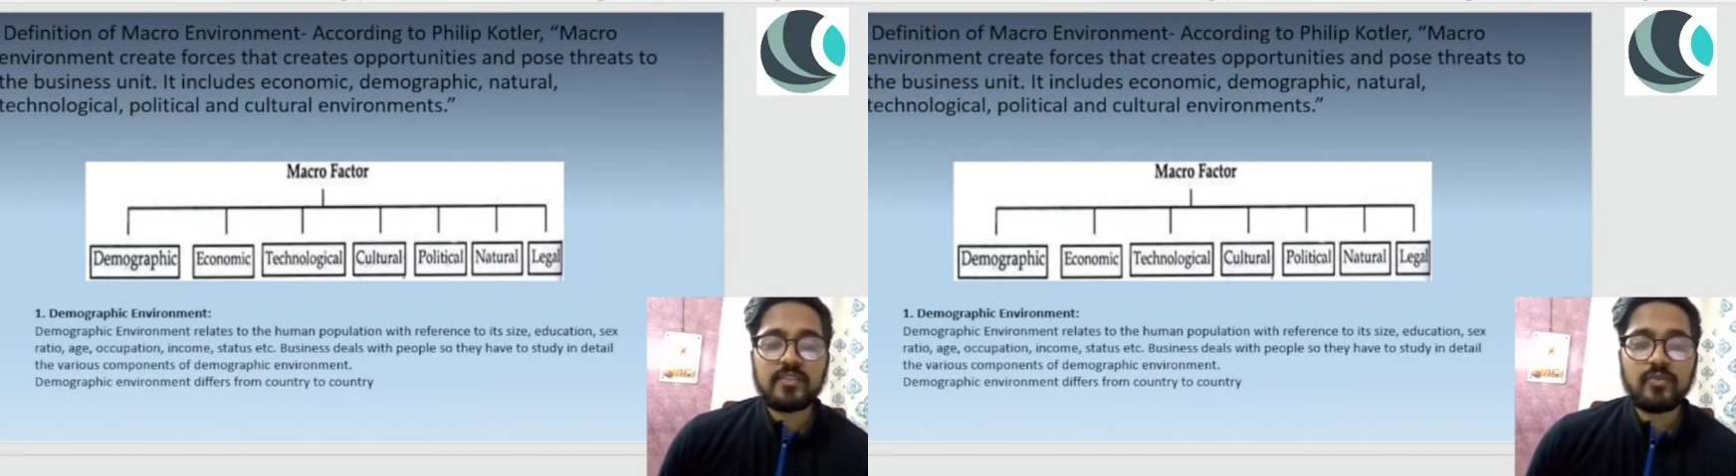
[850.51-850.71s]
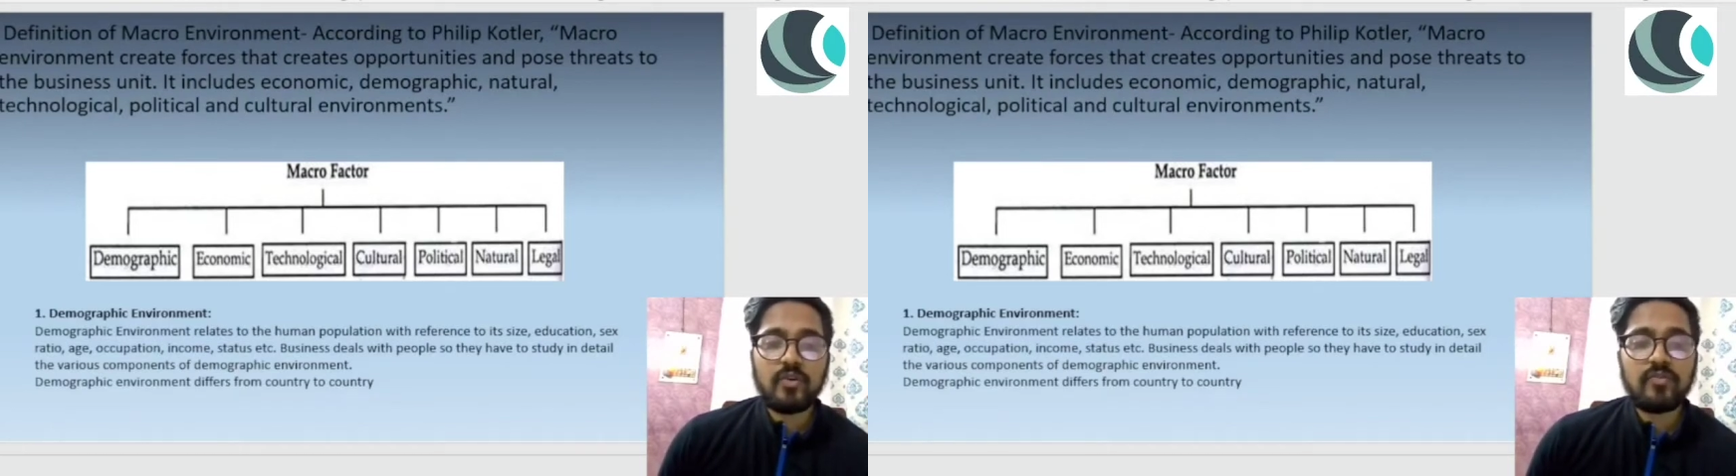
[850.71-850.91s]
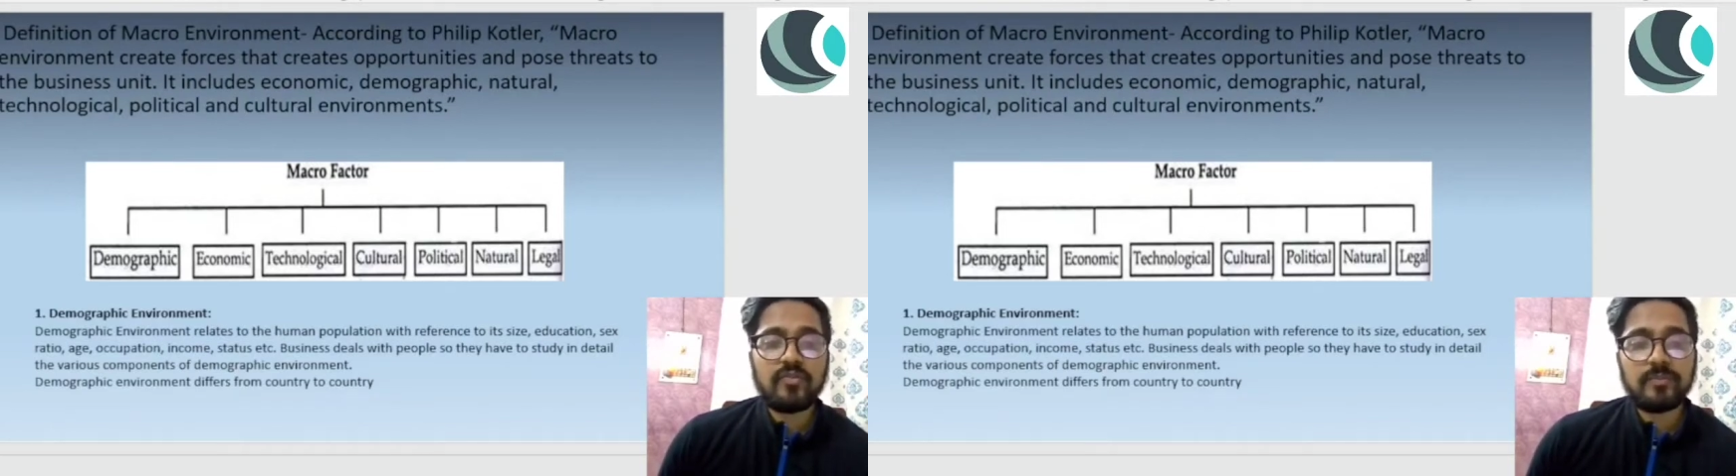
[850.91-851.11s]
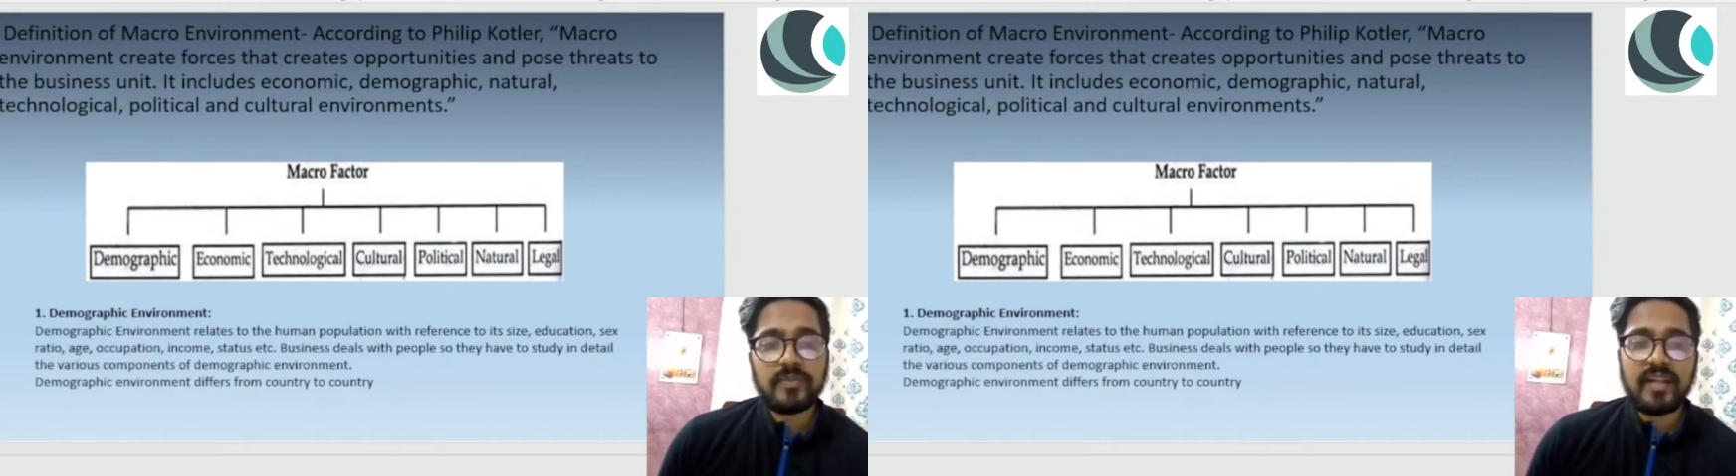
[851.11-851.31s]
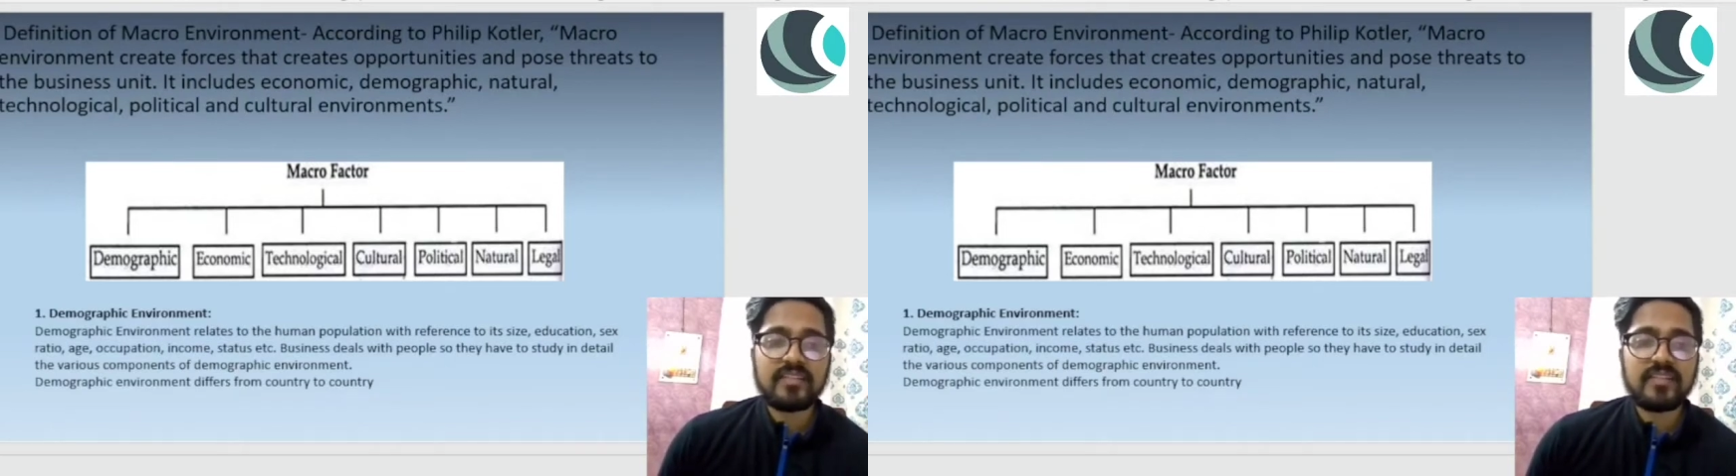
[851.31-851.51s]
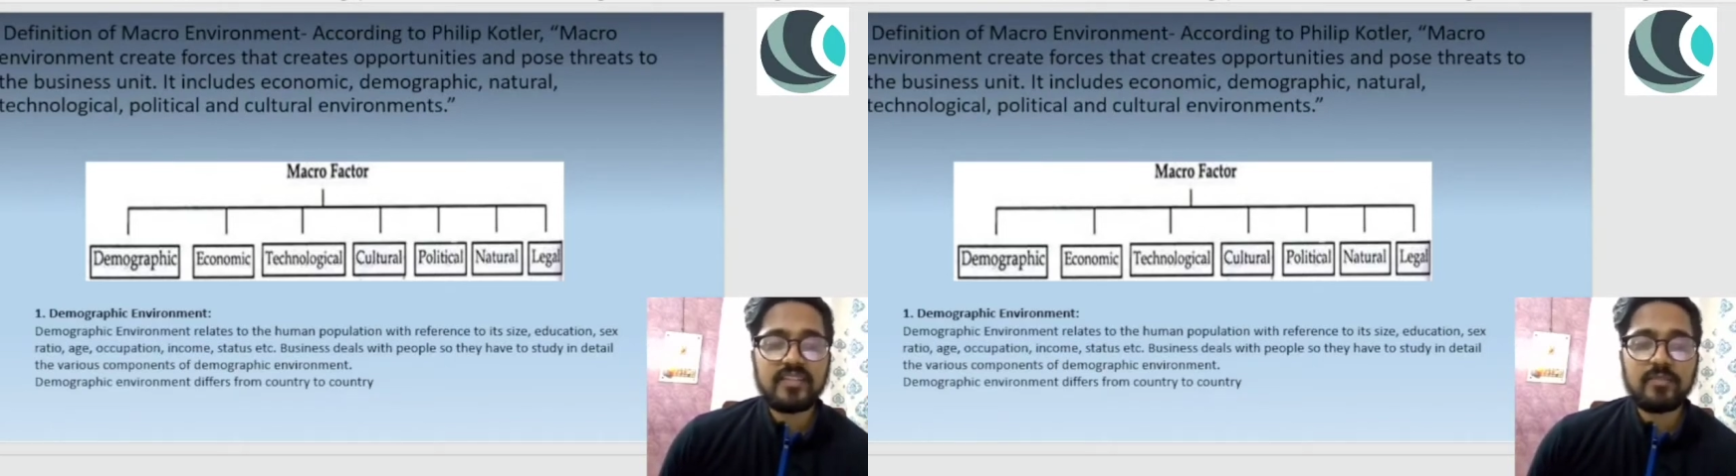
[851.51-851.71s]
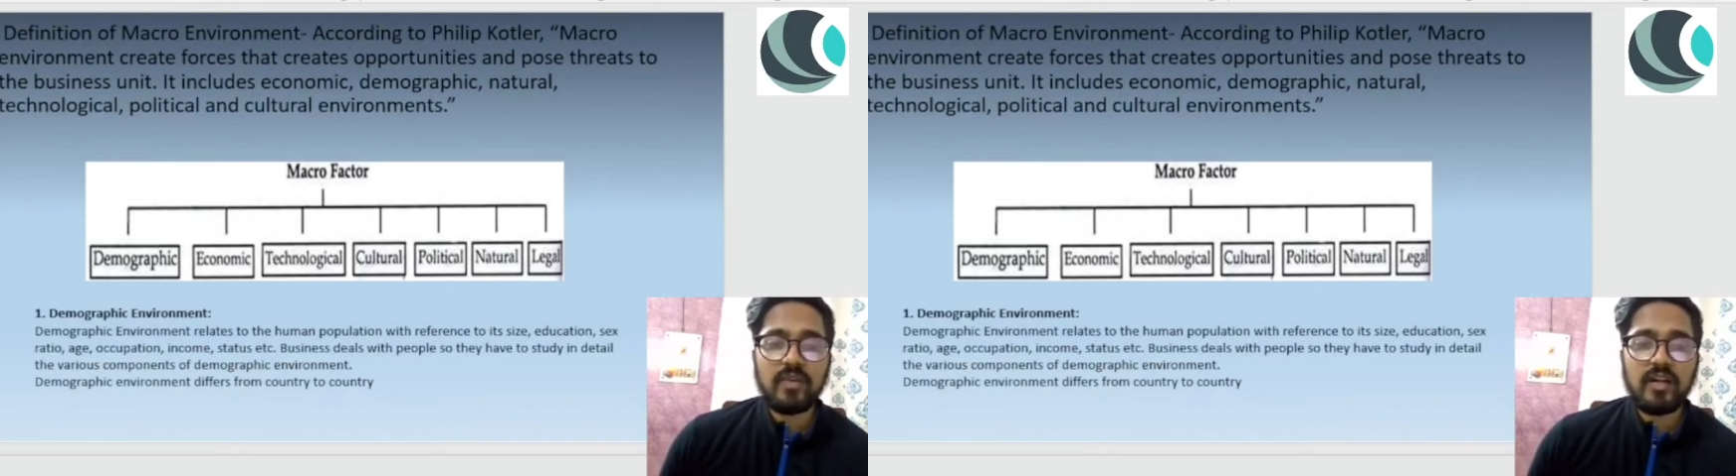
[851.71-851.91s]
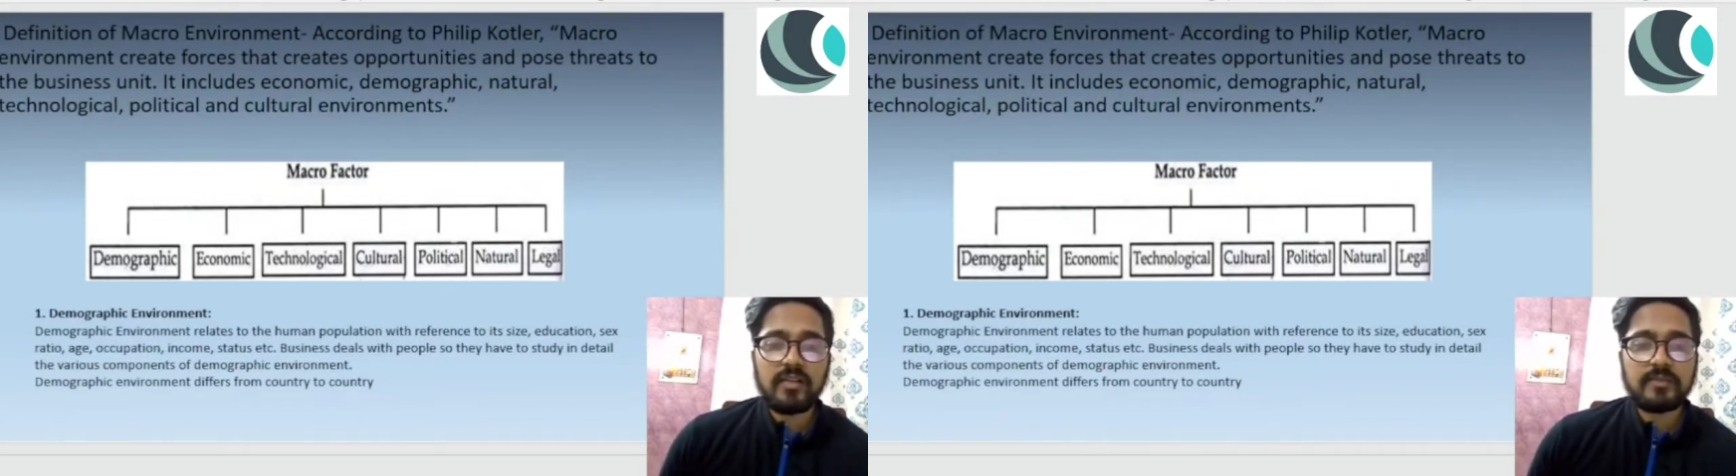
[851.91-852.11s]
your taxation part